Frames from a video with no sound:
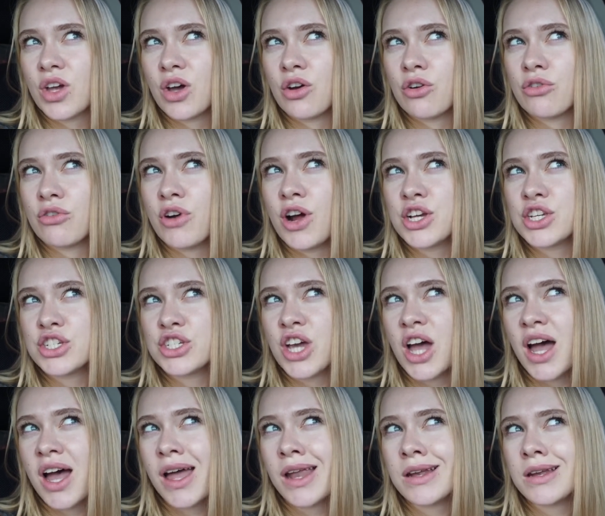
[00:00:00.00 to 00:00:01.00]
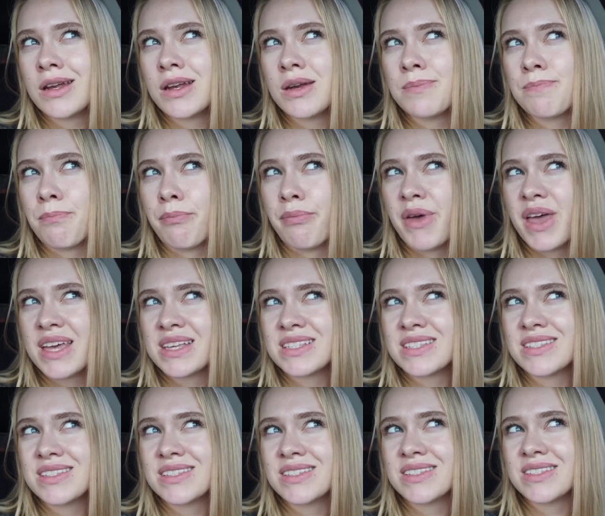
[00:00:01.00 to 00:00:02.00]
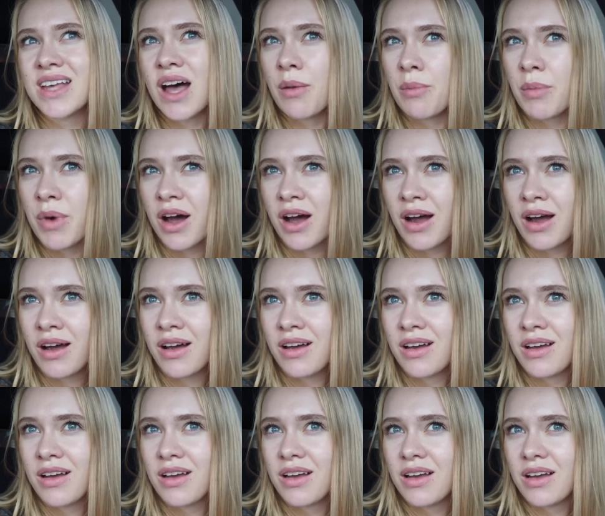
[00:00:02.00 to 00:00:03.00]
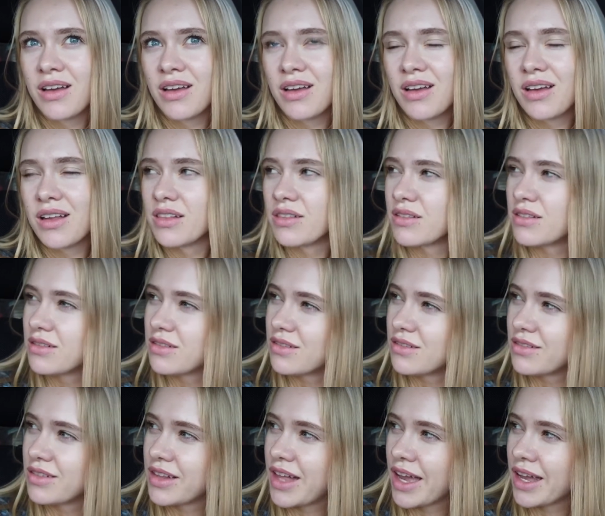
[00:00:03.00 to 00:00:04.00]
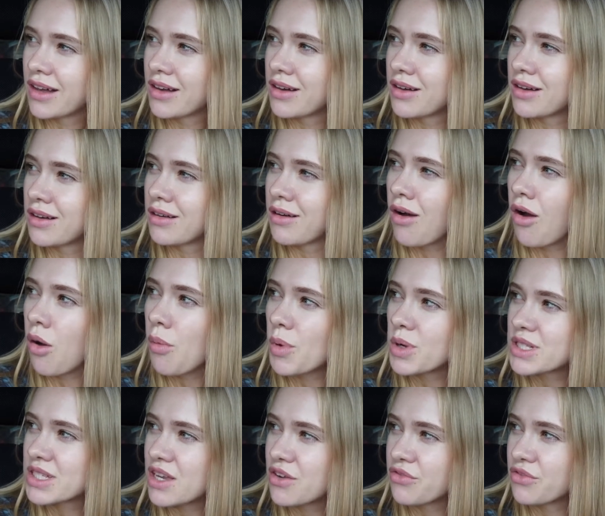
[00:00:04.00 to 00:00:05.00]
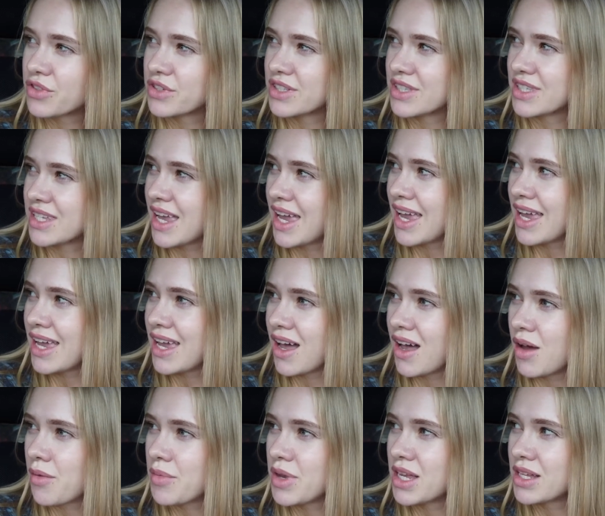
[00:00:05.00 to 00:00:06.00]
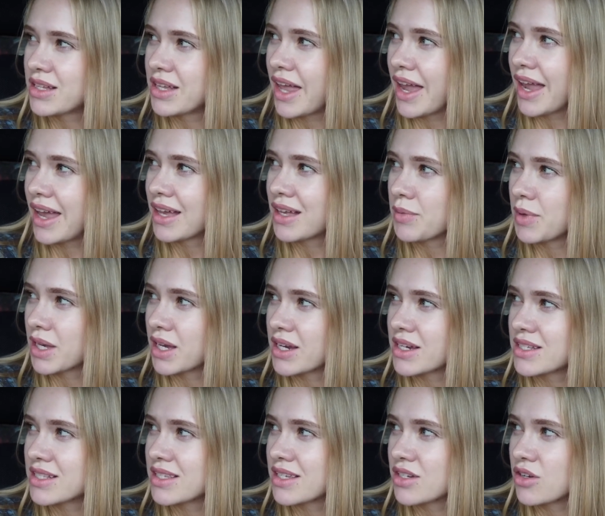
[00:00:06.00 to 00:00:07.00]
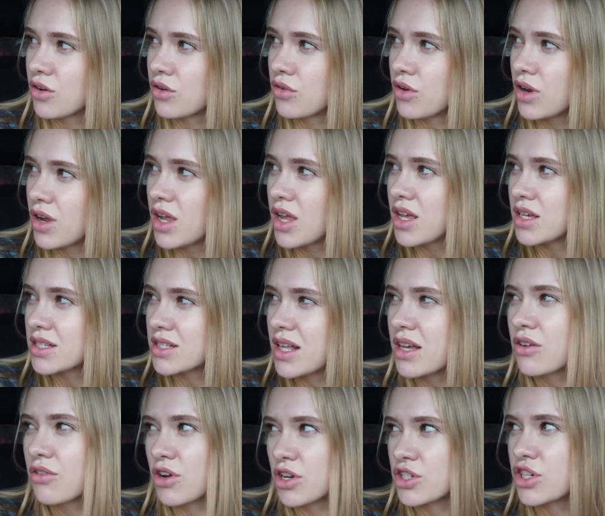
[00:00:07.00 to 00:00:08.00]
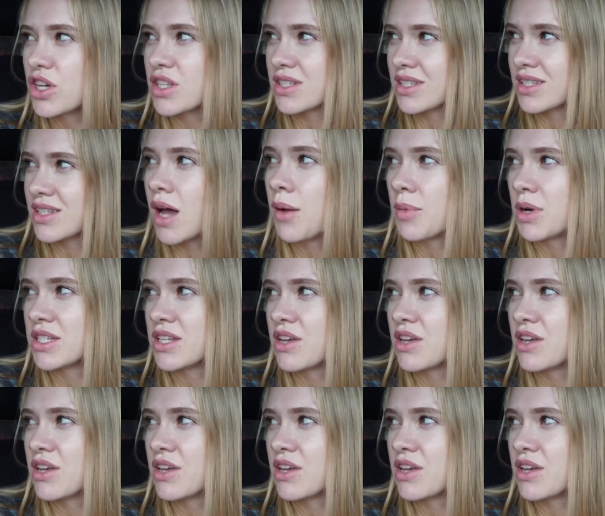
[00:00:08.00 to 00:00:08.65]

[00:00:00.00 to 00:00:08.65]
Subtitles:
Russian best summer, like almost every day. I mean, like, because, you know, it's like Russian summer,